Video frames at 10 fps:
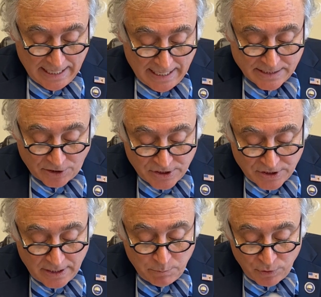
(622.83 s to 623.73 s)
as our
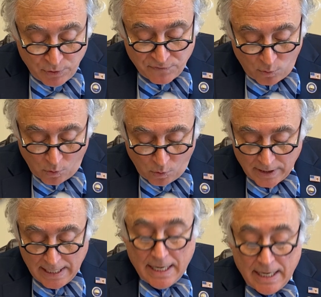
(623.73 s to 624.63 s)
city moves forward
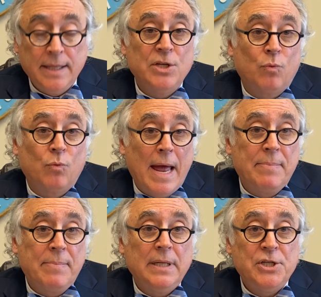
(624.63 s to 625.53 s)
in these
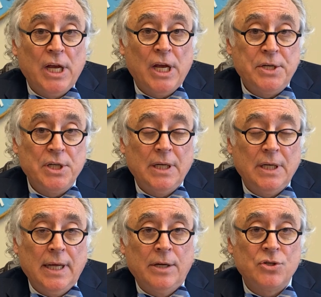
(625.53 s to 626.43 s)
rapidly changing
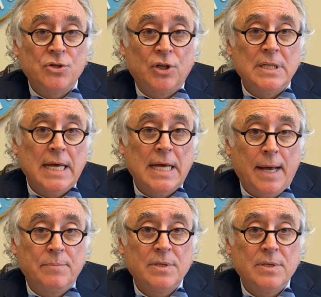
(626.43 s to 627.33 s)
and uncertain
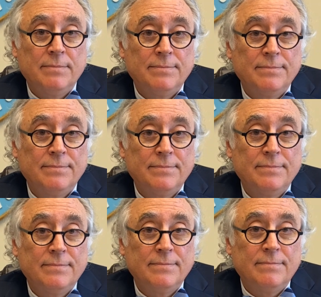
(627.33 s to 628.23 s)
times.
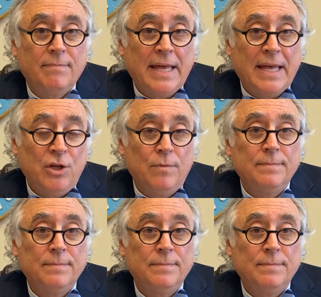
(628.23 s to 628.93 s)
Thank you.